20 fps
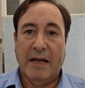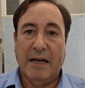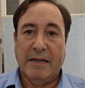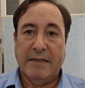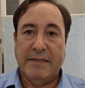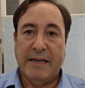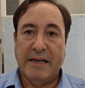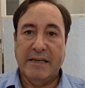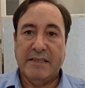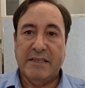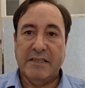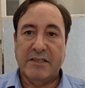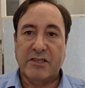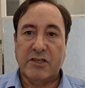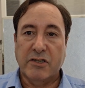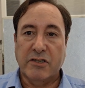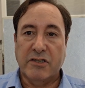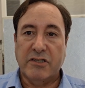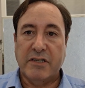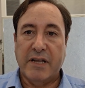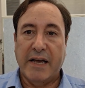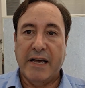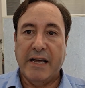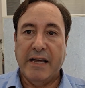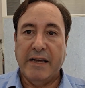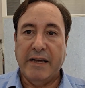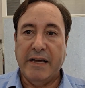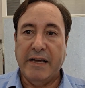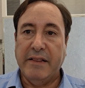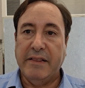Dentists could stay
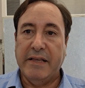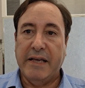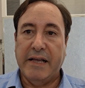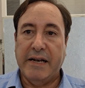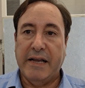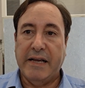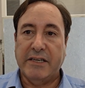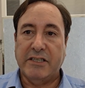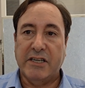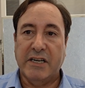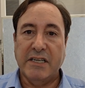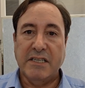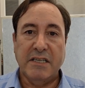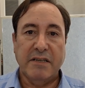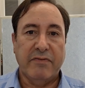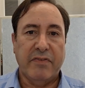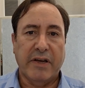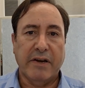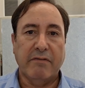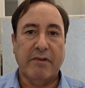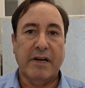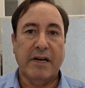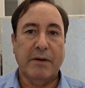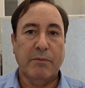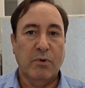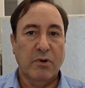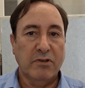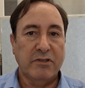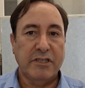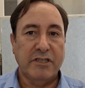in the NHS if they really
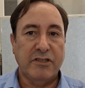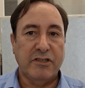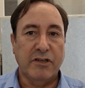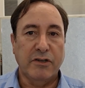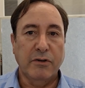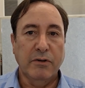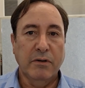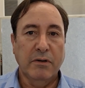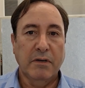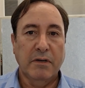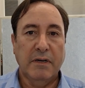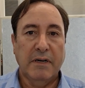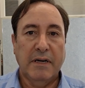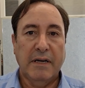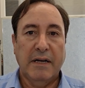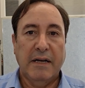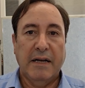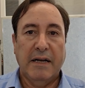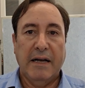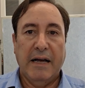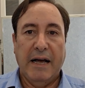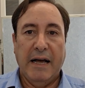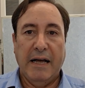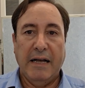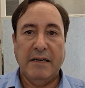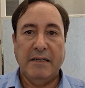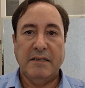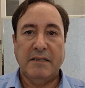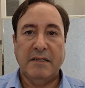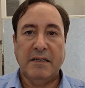wanted to
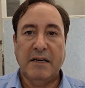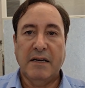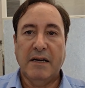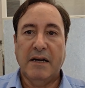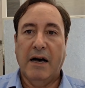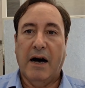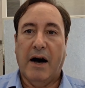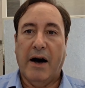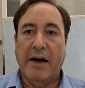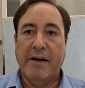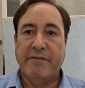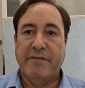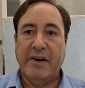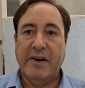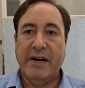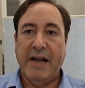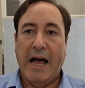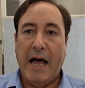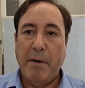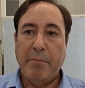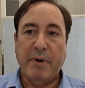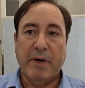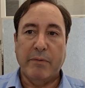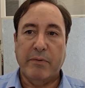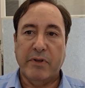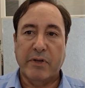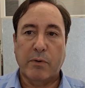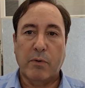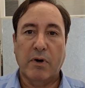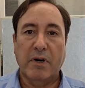and I'm very happy with
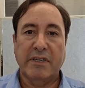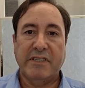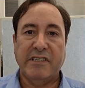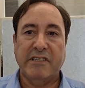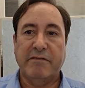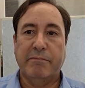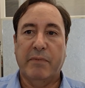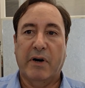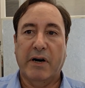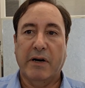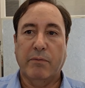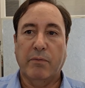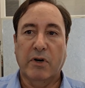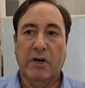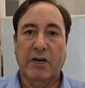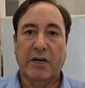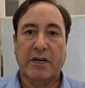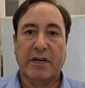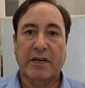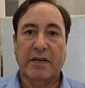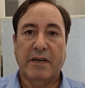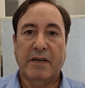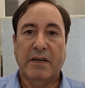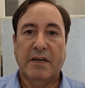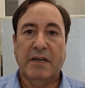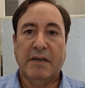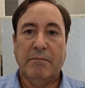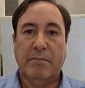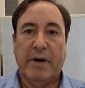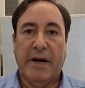the quality of my work.
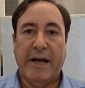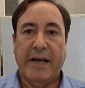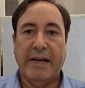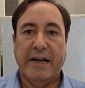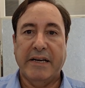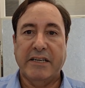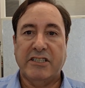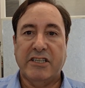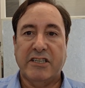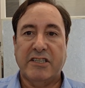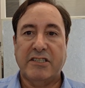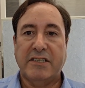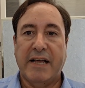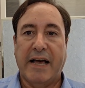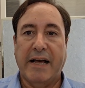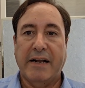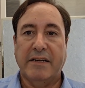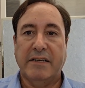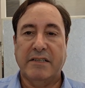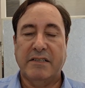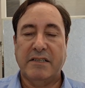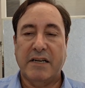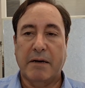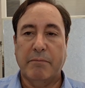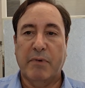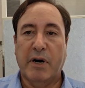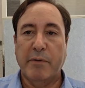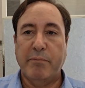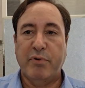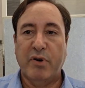My NHS standards and
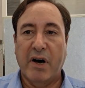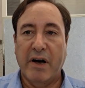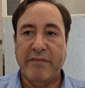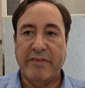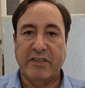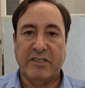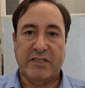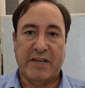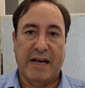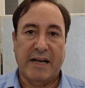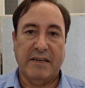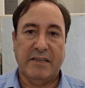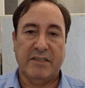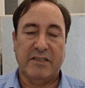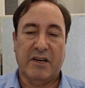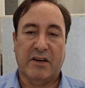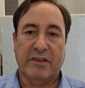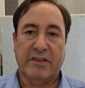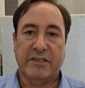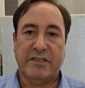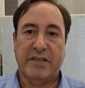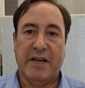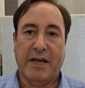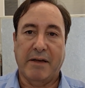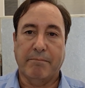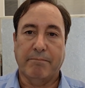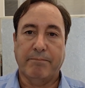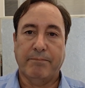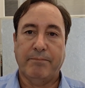my private standards are the same.